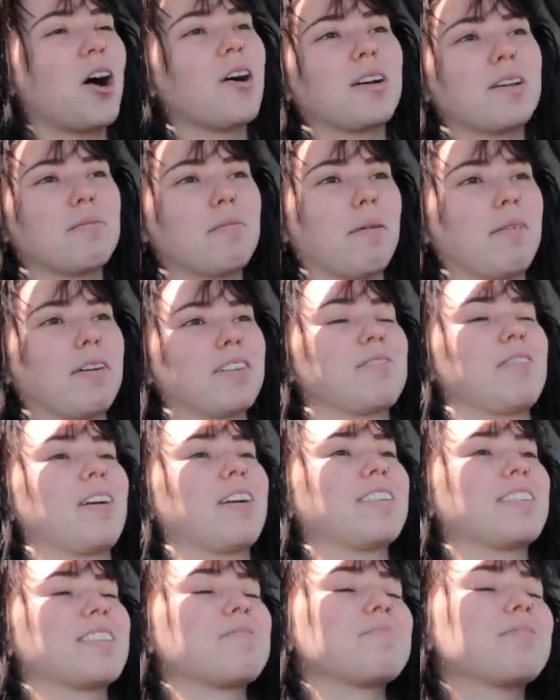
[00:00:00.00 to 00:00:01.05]
Already my best
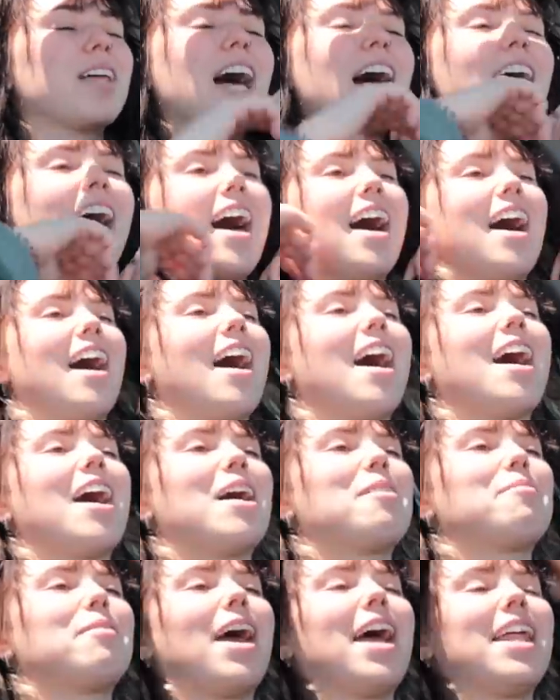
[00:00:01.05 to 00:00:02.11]
friends.
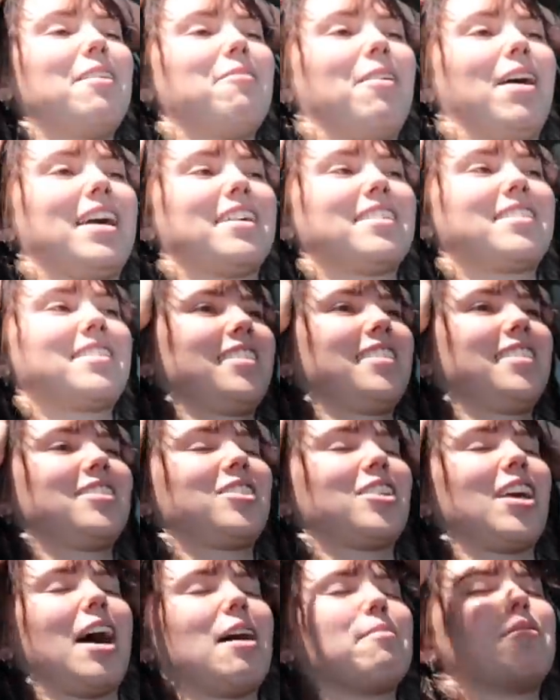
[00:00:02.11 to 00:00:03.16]
Um, anyways,
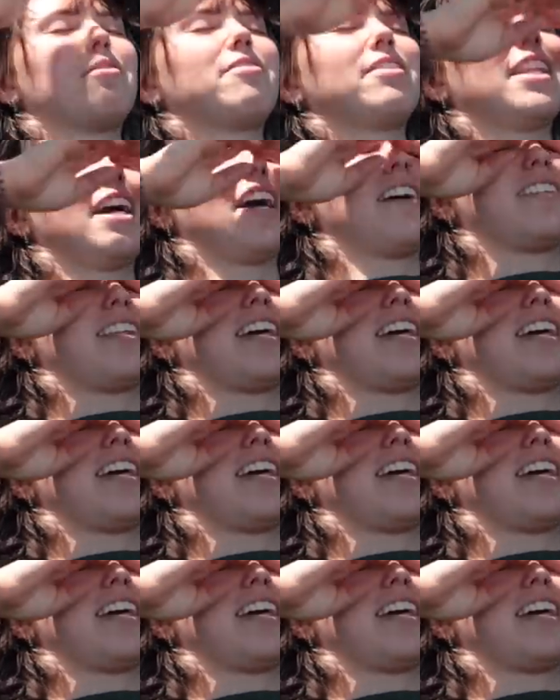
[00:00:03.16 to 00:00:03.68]
so yeah, moving there.